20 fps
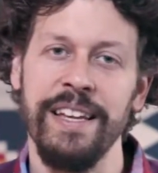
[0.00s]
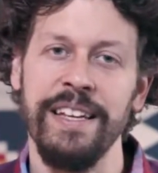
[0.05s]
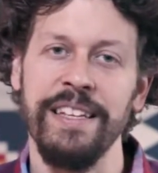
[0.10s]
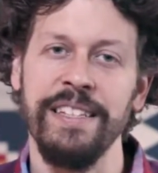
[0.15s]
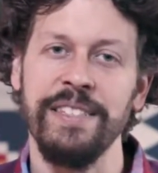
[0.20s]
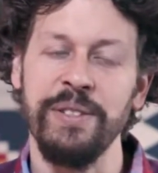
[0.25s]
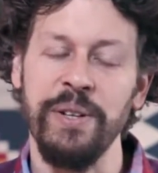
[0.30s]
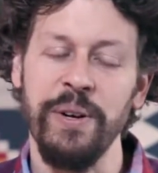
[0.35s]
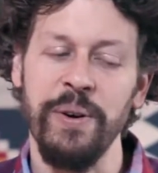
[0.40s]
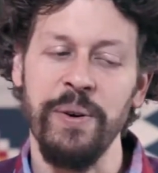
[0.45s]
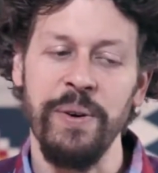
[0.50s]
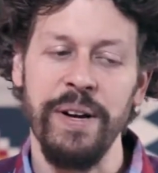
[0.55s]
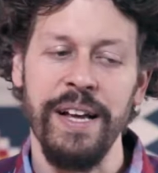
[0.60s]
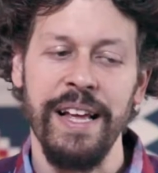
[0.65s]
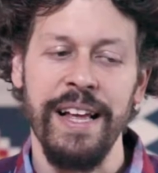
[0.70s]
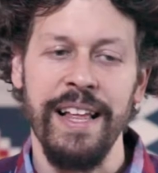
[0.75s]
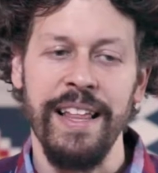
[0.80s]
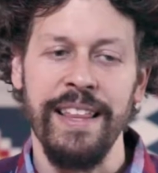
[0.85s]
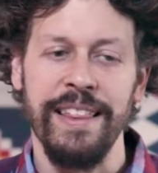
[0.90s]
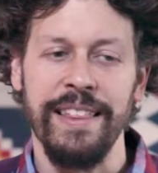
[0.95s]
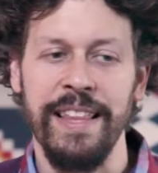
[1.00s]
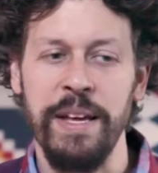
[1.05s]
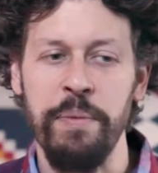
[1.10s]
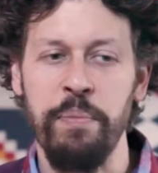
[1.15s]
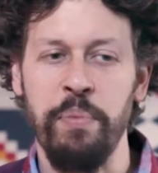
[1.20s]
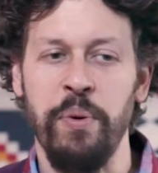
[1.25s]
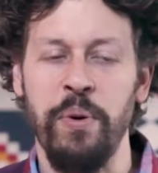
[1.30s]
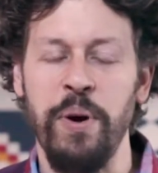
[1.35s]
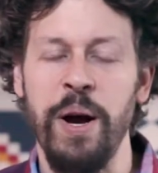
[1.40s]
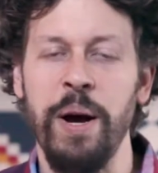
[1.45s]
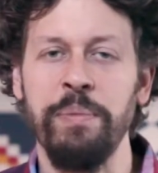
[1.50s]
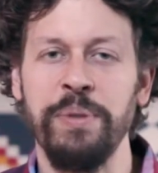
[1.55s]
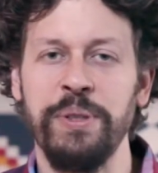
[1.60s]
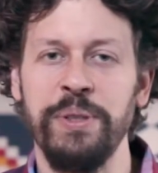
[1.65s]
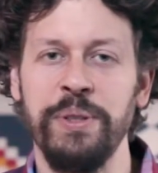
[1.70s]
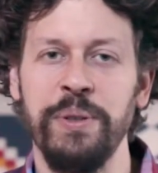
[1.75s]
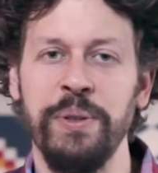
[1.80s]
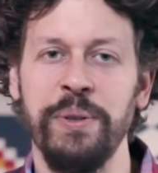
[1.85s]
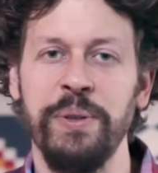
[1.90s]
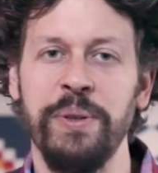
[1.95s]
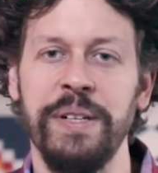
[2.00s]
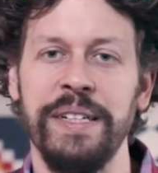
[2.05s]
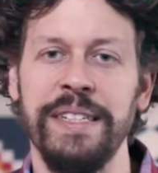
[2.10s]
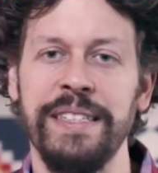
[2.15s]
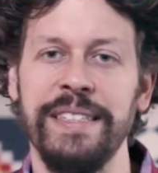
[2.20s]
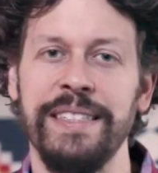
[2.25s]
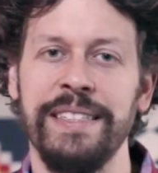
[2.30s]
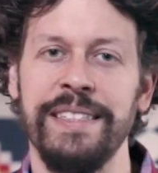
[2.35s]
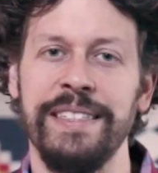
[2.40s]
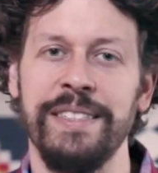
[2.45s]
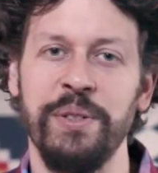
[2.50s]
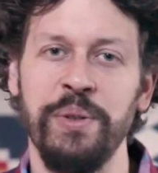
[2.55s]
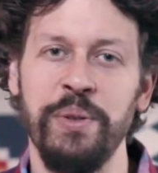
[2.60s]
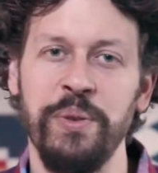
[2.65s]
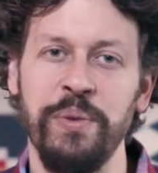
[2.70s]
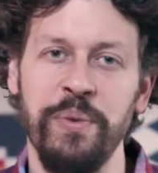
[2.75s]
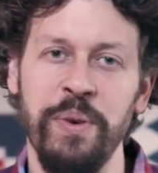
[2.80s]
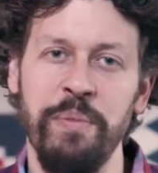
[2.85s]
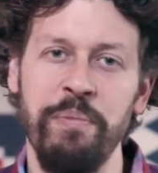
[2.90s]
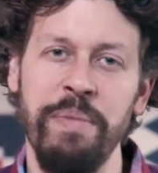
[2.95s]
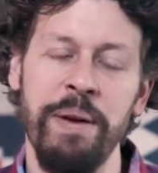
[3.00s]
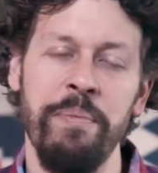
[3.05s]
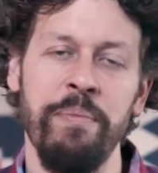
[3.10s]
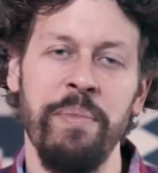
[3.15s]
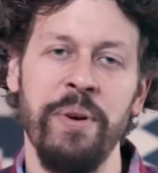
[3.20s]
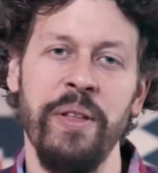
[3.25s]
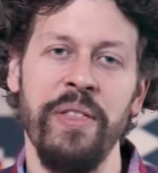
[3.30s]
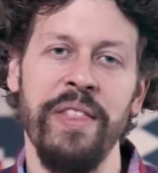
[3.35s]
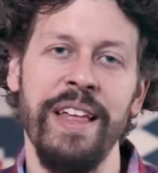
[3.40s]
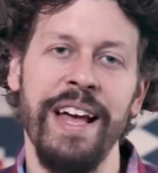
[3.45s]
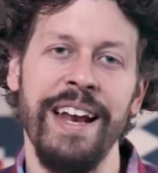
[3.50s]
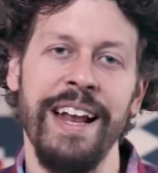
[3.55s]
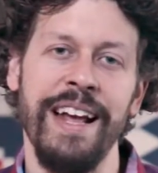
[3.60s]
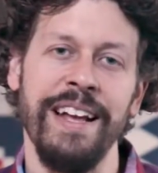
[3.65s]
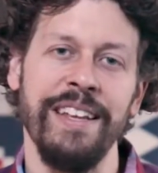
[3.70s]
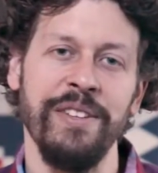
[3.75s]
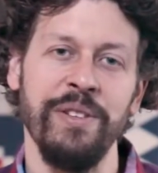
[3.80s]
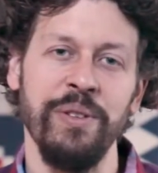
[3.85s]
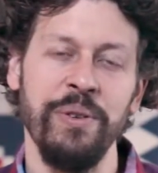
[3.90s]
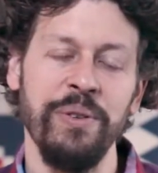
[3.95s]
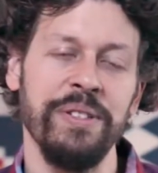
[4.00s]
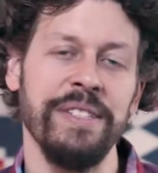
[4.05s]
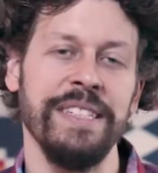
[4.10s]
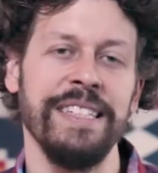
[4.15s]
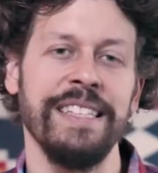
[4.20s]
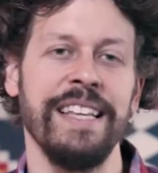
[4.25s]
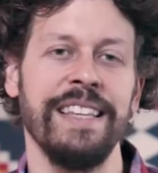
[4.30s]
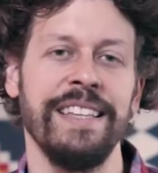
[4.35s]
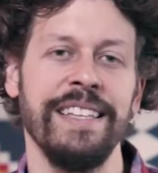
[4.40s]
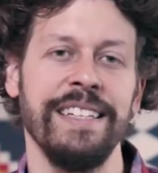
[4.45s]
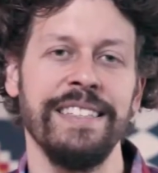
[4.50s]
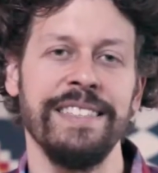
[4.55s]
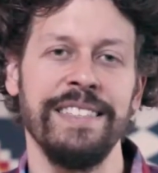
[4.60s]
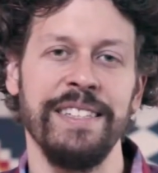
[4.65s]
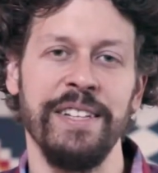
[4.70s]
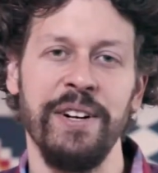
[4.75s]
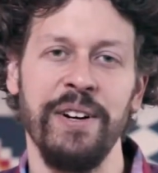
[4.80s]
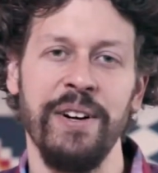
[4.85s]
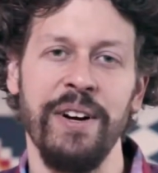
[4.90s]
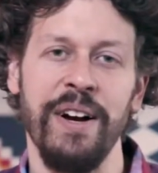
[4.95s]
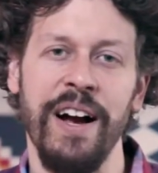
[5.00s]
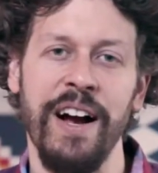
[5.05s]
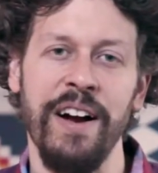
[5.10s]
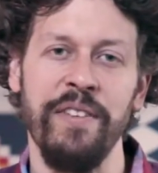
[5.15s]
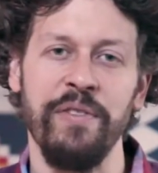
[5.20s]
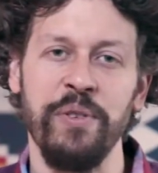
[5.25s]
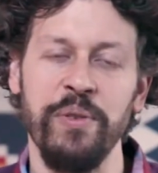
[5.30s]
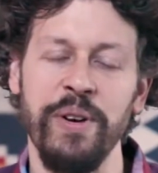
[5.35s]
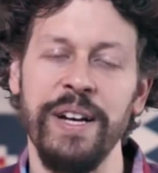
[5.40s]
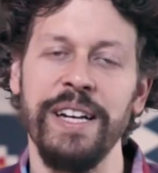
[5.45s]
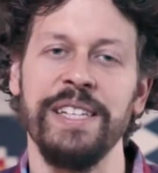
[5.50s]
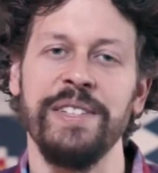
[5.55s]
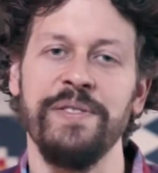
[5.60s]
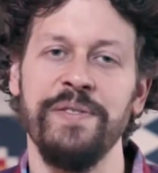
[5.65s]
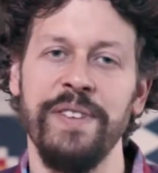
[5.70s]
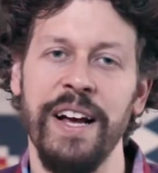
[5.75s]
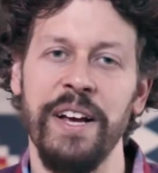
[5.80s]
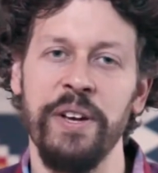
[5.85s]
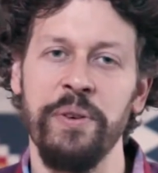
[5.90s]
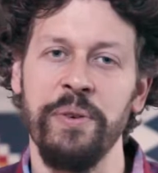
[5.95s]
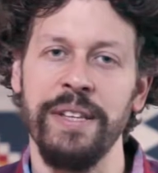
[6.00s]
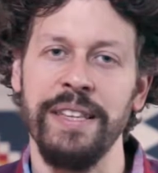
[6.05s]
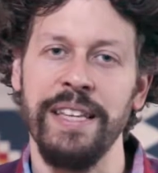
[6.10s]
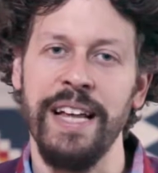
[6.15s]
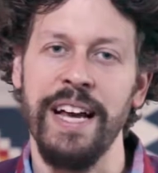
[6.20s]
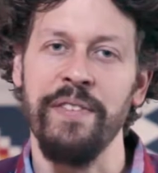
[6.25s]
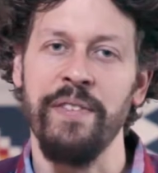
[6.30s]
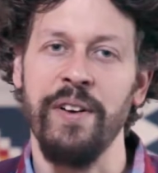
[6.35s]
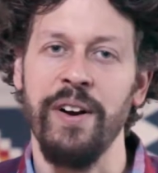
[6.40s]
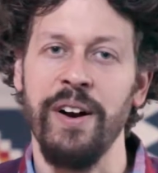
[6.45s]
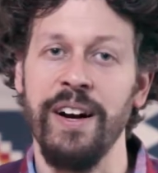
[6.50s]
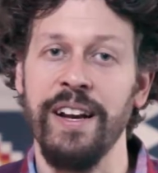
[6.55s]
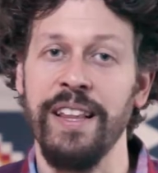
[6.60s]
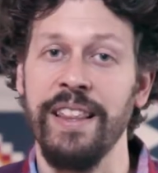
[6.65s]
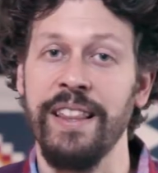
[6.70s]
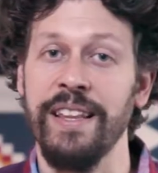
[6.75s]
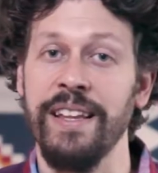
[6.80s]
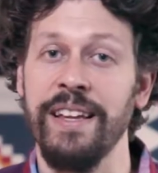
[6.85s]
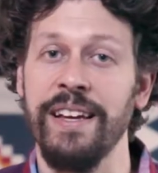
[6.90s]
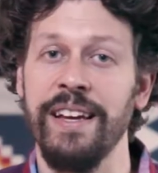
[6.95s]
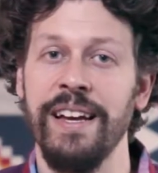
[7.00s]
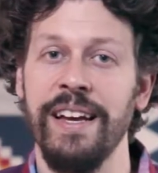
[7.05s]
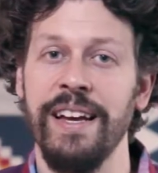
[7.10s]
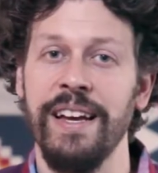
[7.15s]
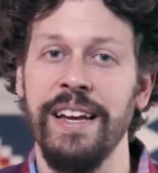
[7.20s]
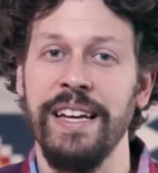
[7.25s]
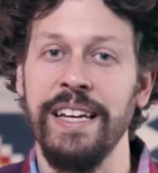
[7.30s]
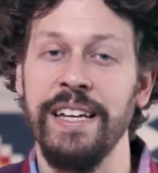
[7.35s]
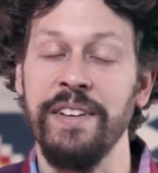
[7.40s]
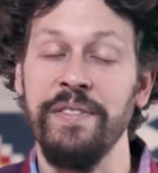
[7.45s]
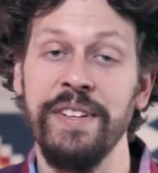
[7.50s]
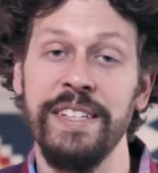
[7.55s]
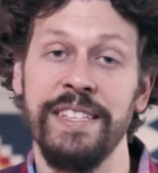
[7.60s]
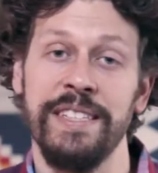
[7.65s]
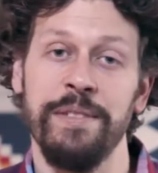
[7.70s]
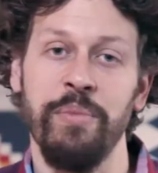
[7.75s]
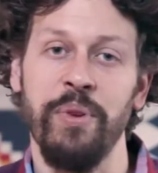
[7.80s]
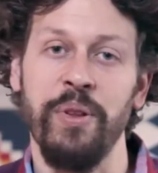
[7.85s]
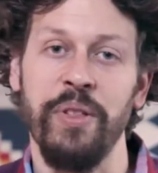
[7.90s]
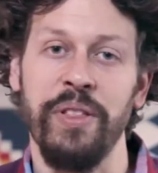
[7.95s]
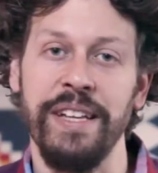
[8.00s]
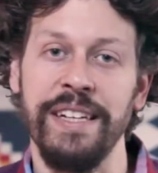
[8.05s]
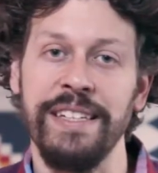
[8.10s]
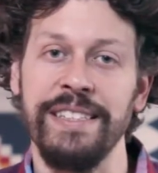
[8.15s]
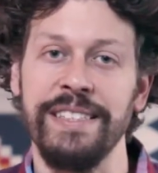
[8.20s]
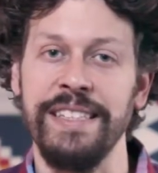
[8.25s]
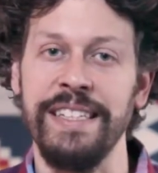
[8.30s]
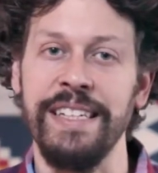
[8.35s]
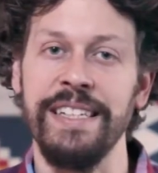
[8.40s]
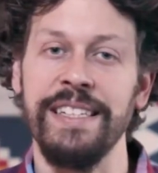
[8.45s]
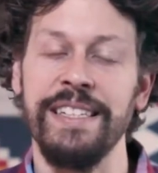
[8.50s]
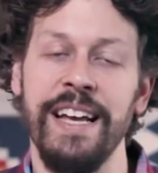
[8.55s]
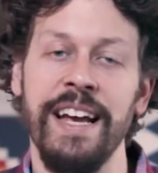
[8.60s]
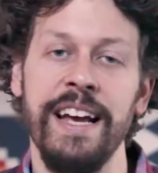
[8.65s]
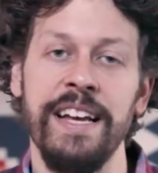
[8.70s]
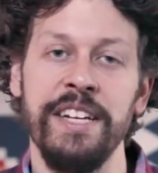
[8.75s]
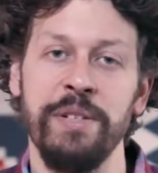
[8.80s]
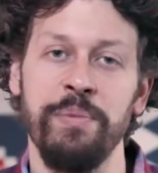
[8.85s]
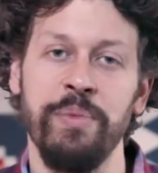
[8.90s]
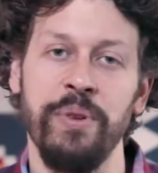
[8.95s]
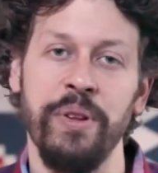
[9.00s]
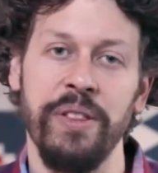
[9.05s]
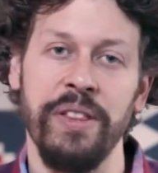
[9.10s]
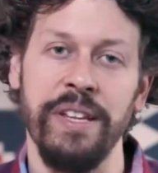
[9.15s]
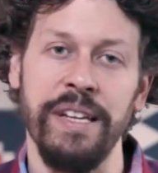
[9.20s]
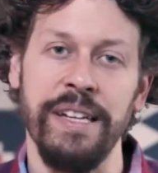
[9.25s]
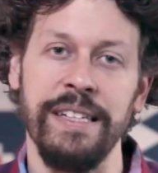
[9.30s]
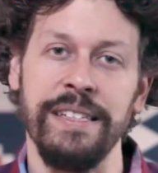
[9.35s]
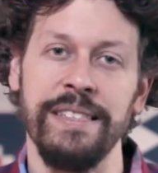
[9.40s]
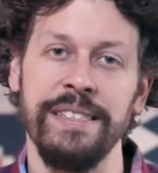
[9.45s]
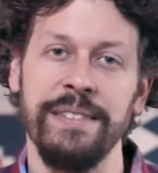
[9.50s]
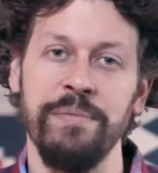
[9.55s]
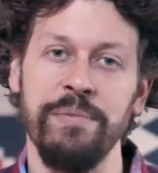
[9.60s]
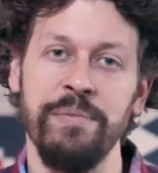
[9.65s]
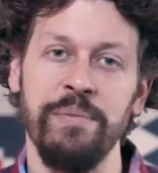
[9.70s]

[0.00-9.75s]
So they prompt you to remember that usually the things that are of greatest value in life are the invisible things and the intangible things.